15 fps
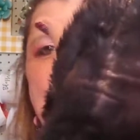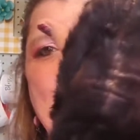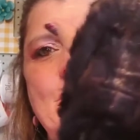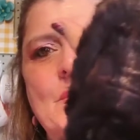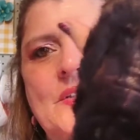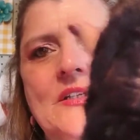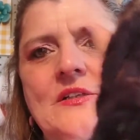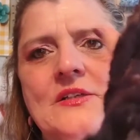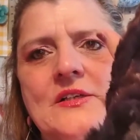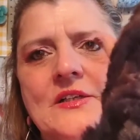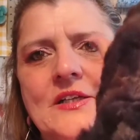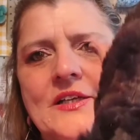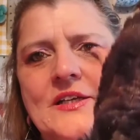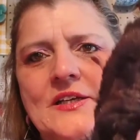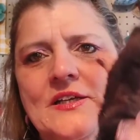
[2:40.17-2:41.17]
That's what they look
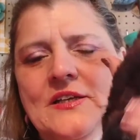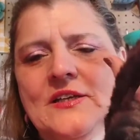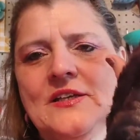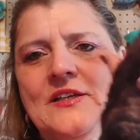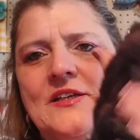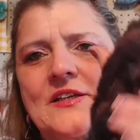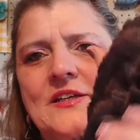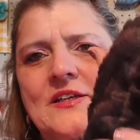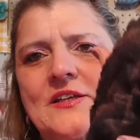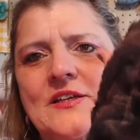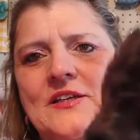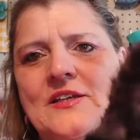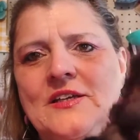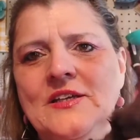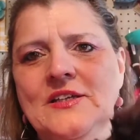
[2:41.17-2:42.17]
like.
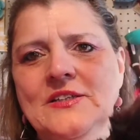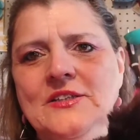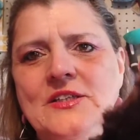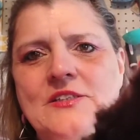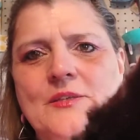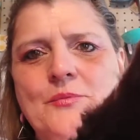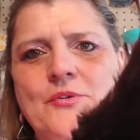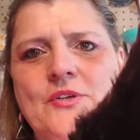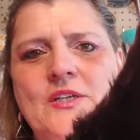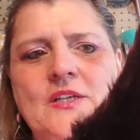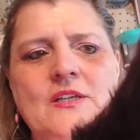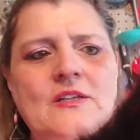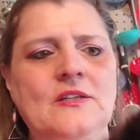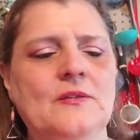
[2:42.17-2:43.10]
are they pretty?